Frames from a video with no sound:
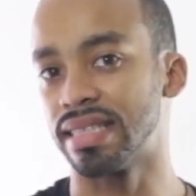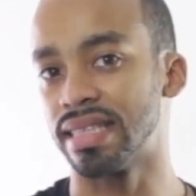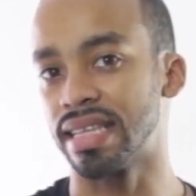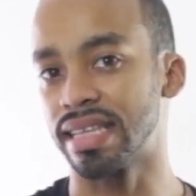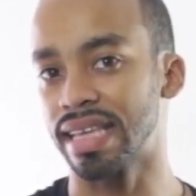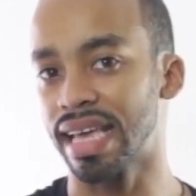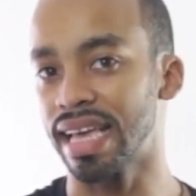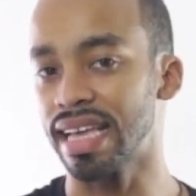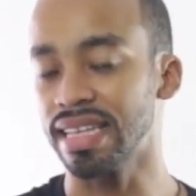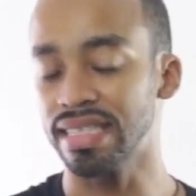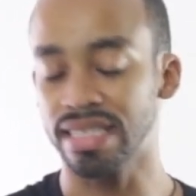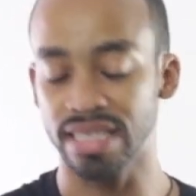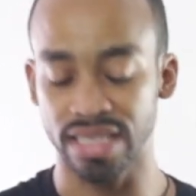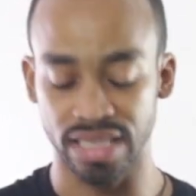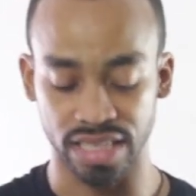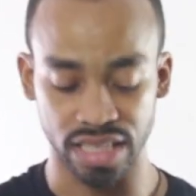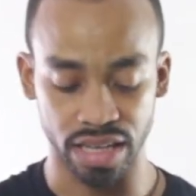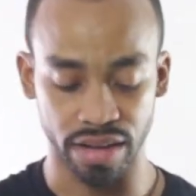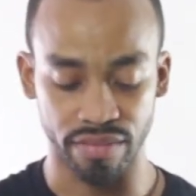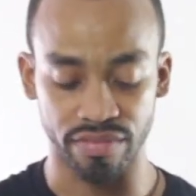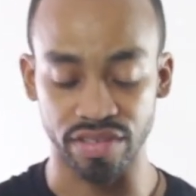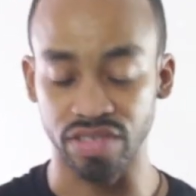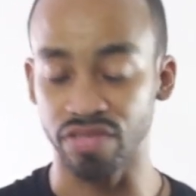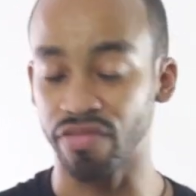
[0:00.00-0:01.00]
and the case
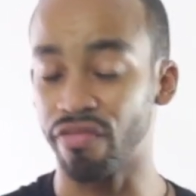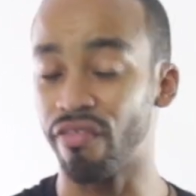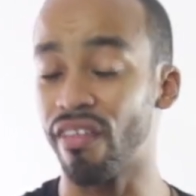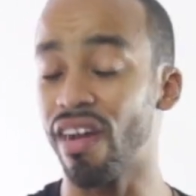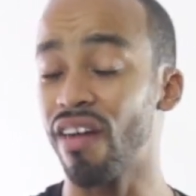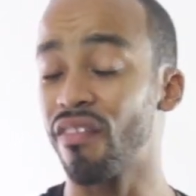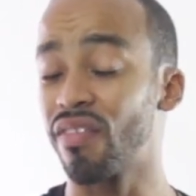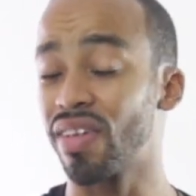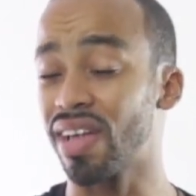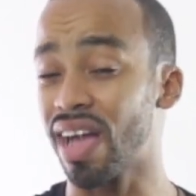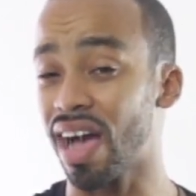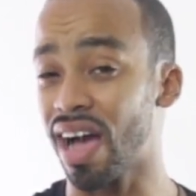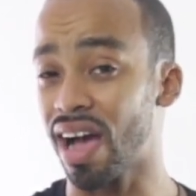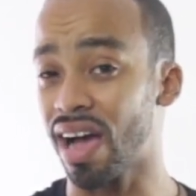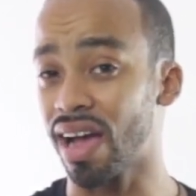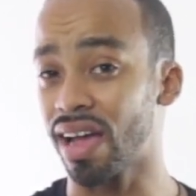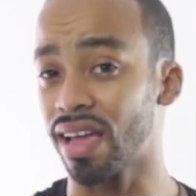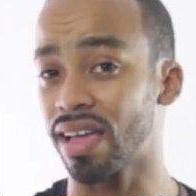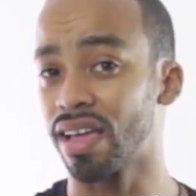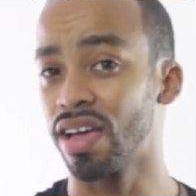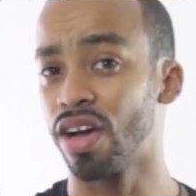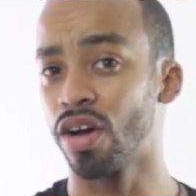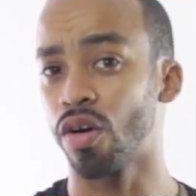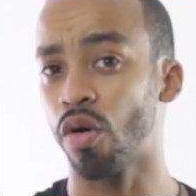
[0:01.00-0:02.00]
itself is very
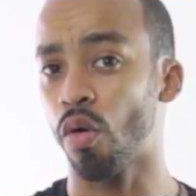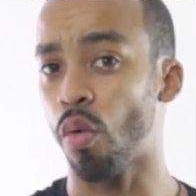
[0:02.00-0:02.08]
high